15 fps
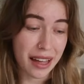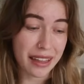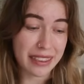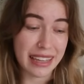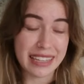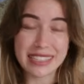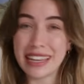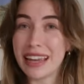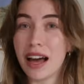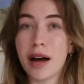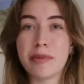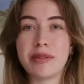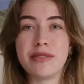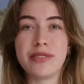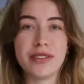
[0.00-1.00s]
They say
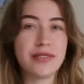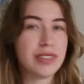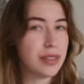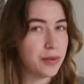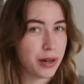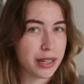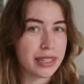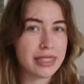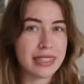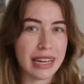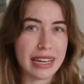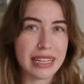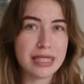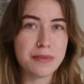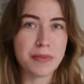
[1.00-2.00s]
up to 15 working
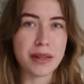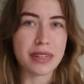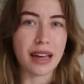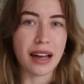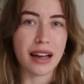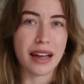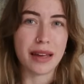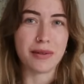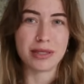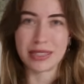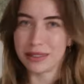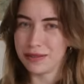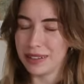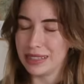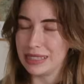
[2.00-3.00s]
days, but I was
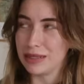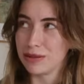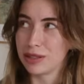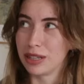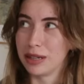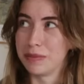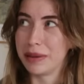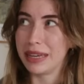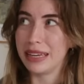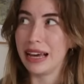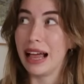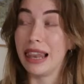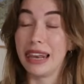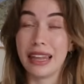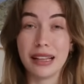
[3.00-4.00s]
convinced it was going to be
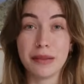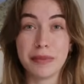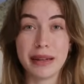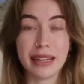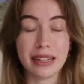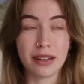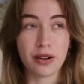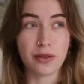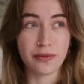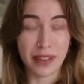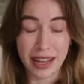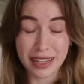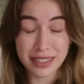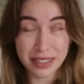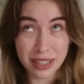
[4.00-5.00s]
a little bit
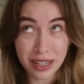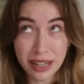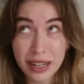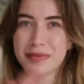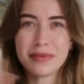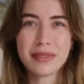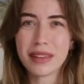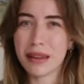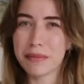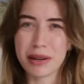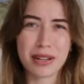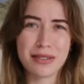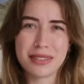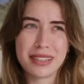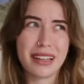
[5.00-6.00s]
faster,
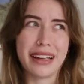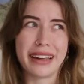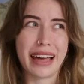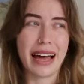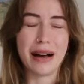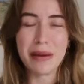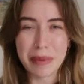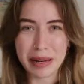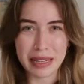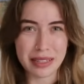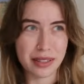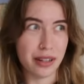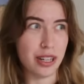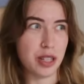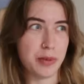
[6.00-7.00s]
because like how many
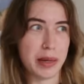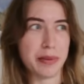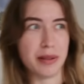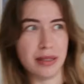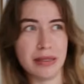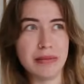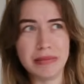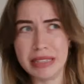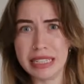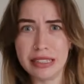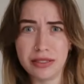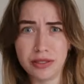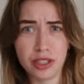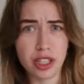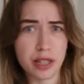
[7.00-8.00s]
Scottish people
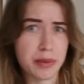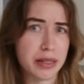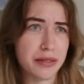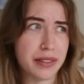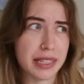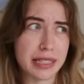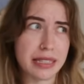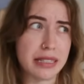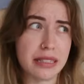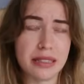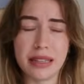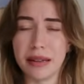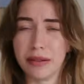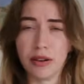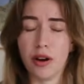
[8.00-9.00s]
need German visas?
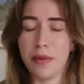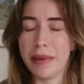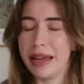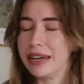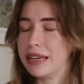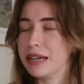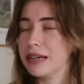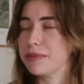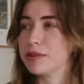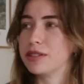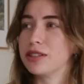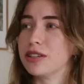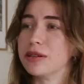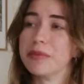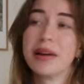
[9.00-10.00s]
And not many, I
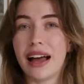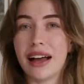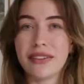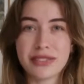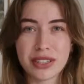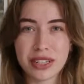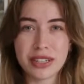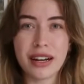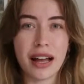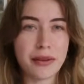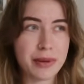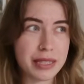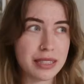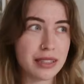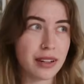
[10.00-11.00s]
presume. After I
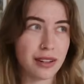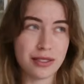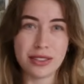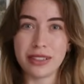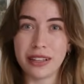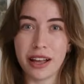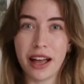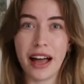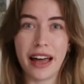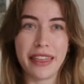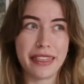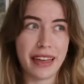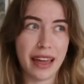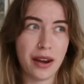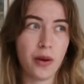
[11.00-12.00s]
went to the consulate, I
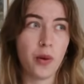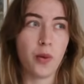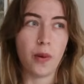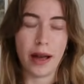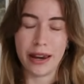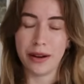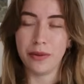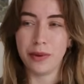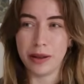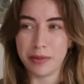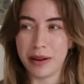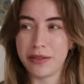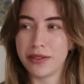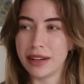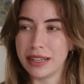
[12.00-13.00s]
then went with
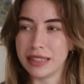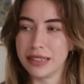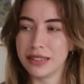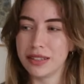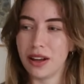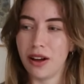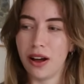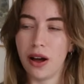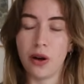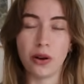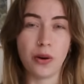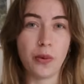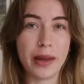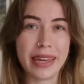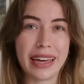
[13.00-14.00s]
my friends on
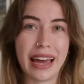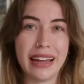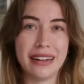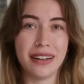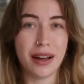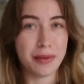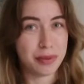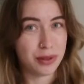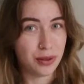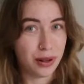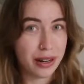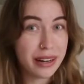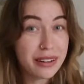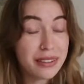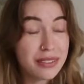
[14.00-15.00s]
a weekend up
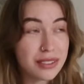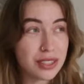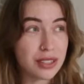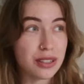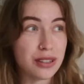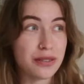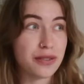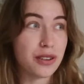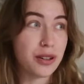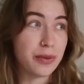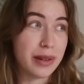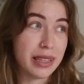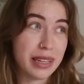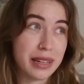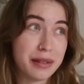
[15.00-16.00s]
north to Fort
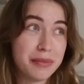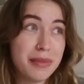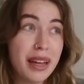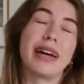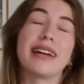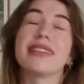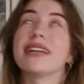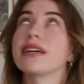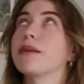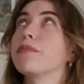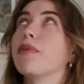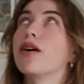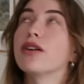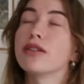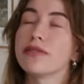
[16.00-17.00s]
William. We had like a
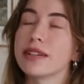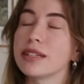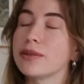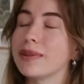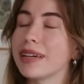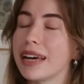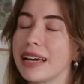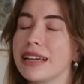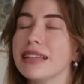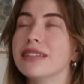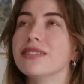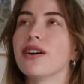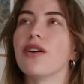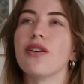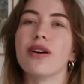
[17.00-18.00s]
perfect
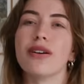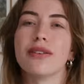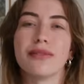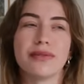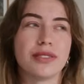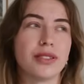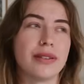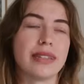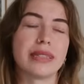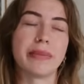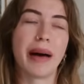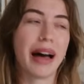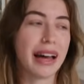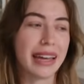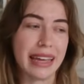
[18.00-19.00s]
weekend of doing some
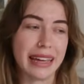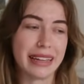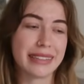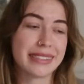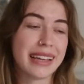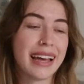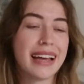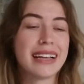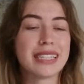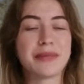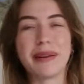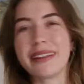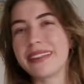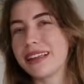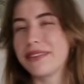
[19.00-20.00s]
hikes,
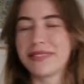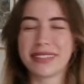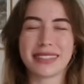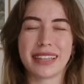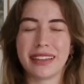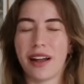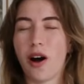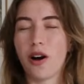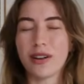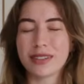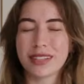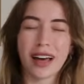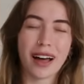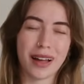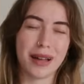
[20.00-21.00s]
spending the evenings in a hot
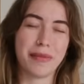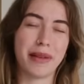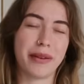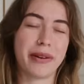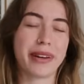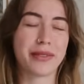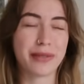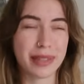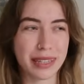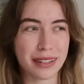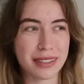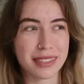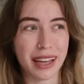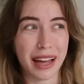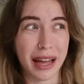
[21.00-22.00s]
tub. Like we had a really
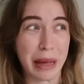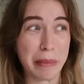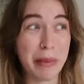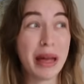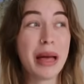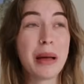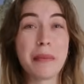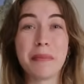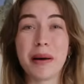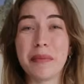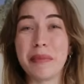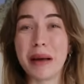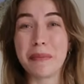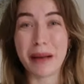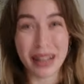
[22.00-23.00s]
good time. But
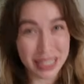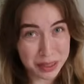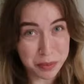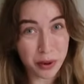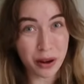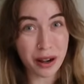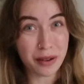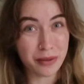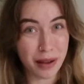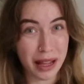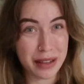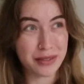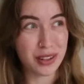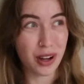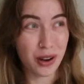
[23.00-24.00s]
my passport
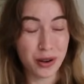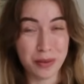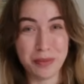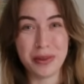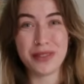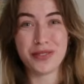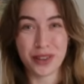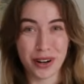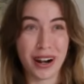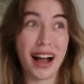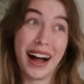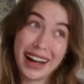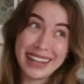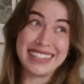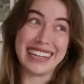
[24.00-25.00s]
arrived home before
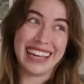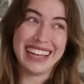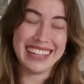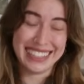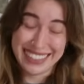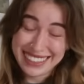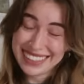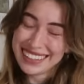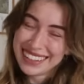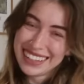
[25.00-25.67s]
I did.